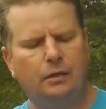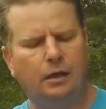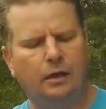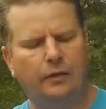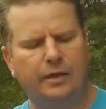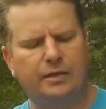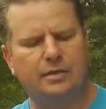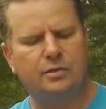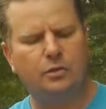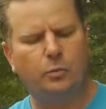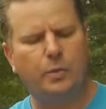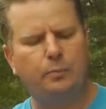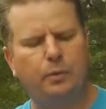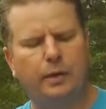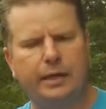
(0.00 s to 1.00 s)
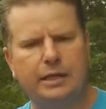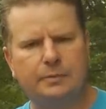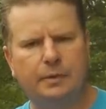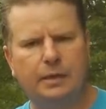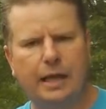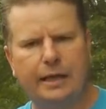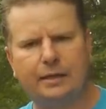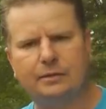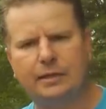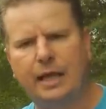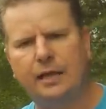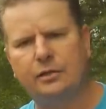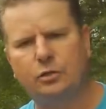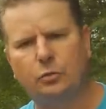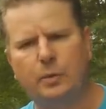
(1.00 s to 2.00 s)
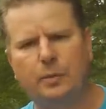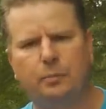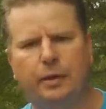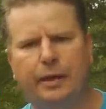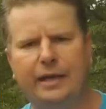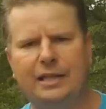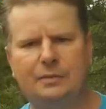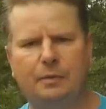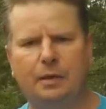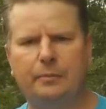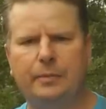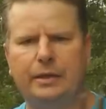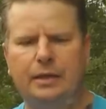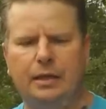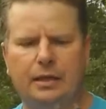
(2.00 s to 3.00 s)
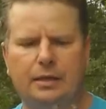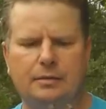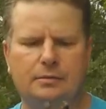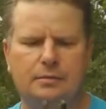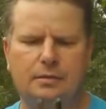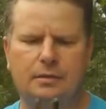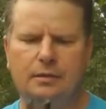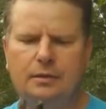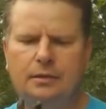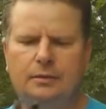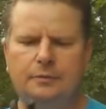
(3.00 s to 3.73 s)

Uh, this is a replacement. I can tell it's a replacement because,